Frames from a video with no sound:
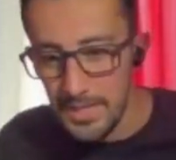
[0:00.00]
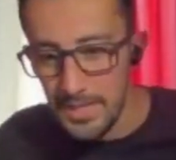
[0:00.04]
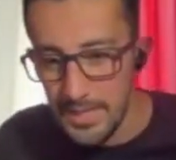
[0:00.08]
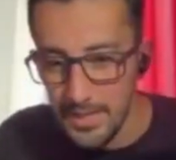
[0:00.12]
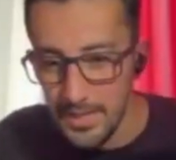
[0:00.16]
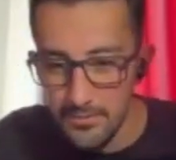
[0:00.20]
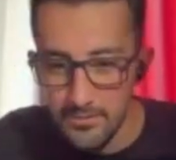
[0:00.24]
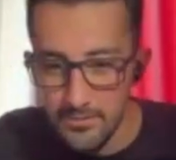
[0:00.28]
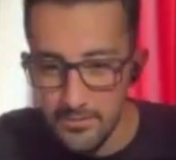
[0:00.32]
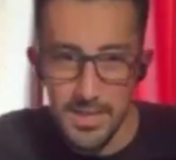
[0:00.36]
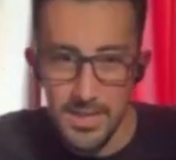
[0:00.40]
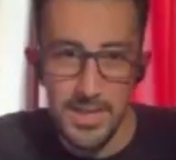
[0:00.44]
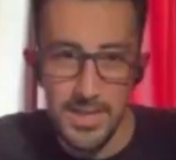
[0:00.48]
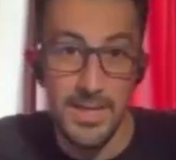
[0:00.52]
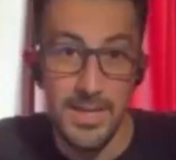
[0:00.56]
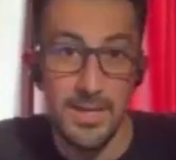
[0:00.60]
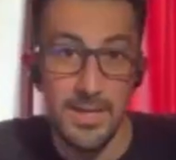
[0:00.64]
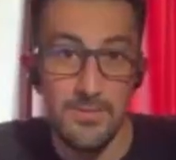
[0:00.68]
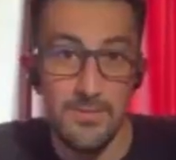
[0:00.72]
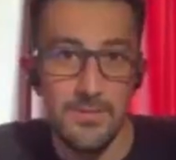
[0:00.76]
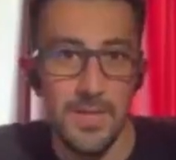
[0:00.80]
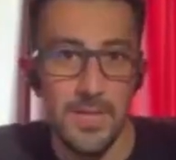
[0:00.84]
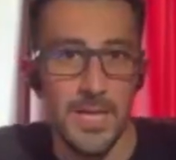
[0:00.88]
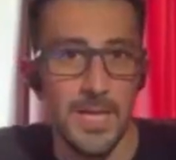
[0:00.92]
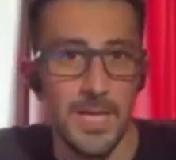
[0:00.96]
given a
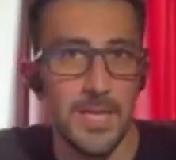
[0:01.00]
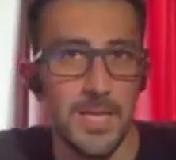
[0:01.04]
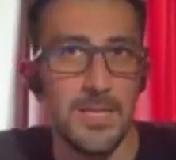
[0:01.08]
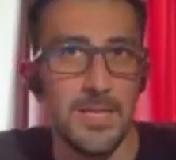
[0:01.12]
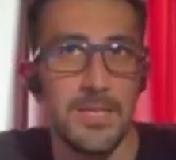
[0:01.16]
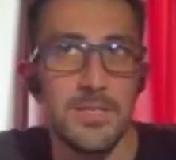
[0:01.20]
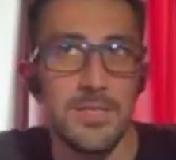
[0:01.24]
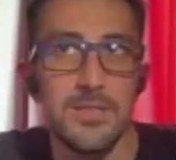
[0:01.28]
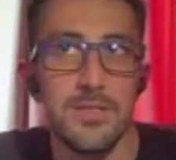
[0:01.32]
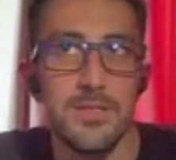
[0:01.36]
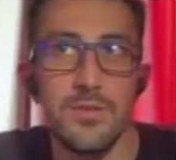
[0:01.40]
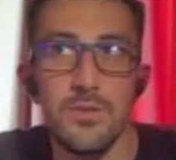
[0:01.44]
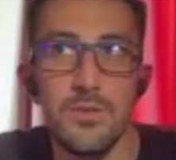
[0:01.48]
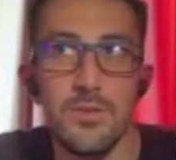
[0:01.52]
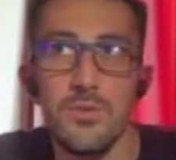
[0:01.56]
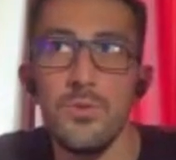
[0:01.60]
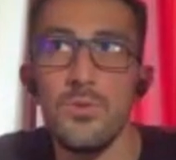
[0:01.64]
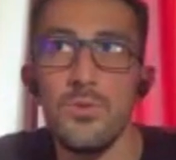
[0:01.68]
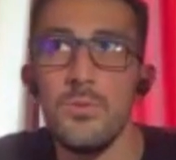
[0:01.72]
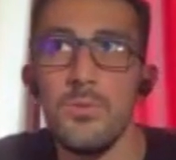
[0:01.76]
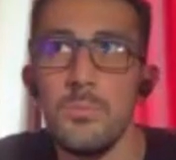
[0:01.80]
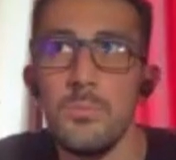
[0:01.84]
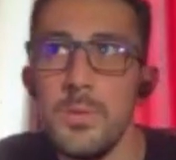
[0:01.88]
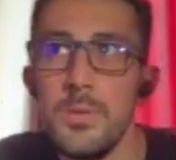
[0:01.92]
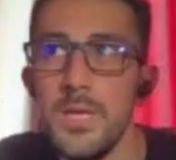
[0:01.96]
gift like this
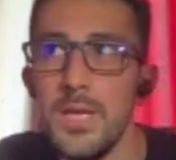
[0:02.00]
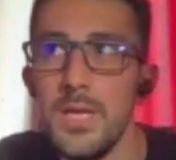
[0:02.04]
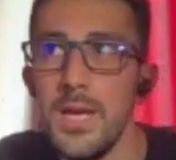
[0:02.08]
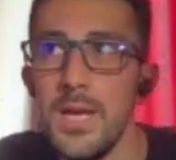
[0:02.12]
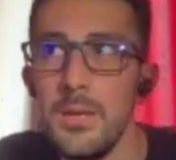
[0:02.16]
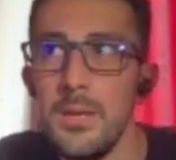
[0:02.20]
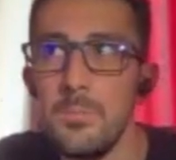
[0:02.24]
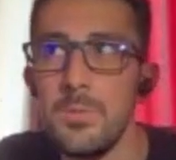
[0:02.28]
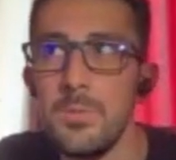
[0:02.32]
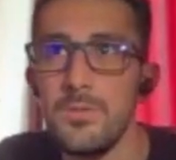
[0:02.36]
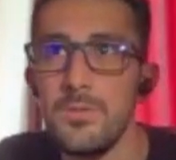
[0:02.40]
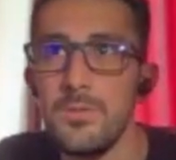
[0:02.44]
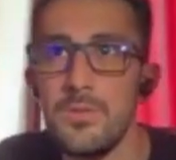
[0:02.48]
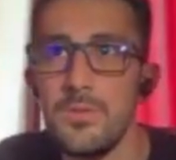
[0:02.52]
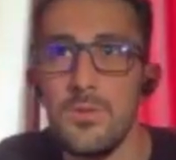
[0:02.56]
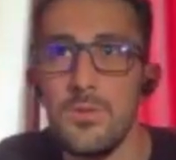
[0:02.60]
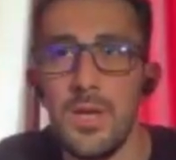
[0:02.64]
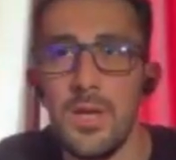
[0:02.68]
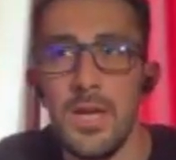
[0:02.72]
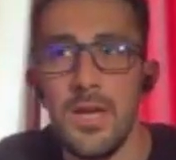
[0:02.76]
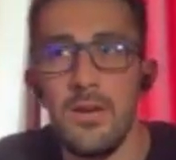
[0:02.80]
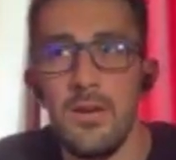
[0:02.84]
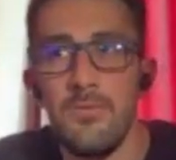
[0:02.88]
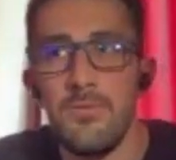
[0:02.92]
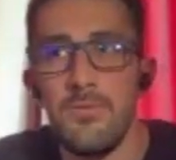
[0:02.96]
to be able to
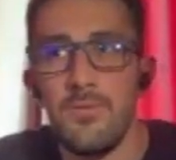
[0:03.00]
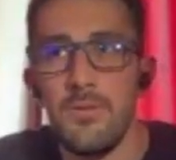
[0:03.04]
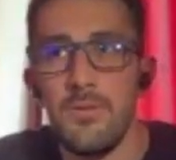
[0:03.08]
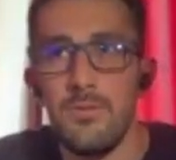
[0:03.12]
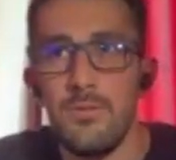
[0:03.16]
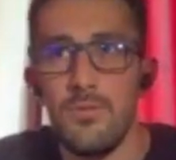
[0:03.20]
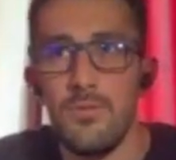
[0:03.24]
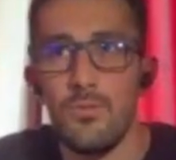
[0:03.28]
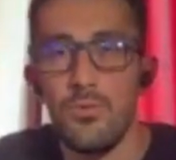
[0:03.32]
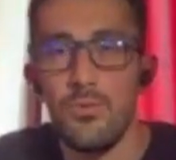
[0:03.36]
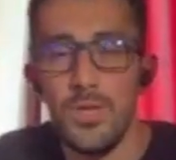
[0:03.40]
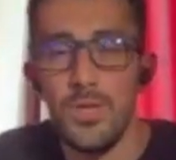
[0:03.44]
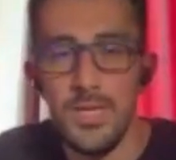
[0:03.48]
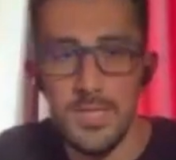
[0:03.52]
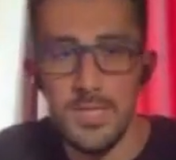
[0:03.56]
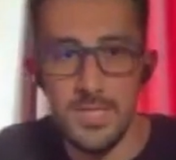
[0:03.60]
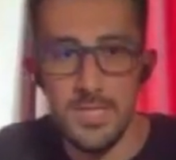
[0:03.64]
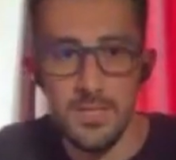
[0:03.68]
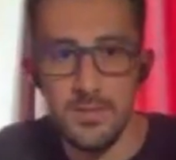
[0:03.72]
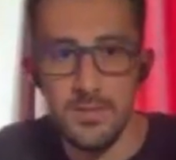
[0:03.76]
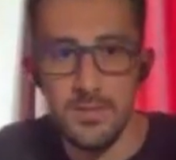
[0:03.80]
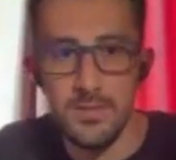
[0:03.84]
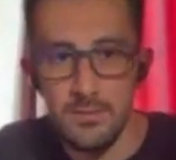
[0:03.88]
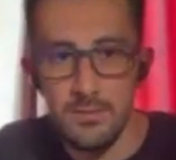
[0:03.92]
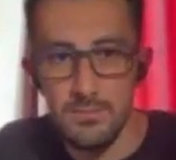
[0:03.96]
have
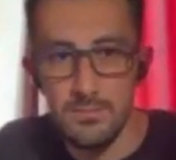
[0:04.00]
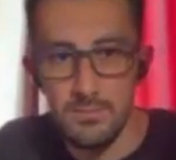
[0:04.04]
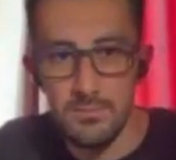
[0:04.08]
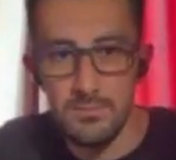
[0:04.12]
reason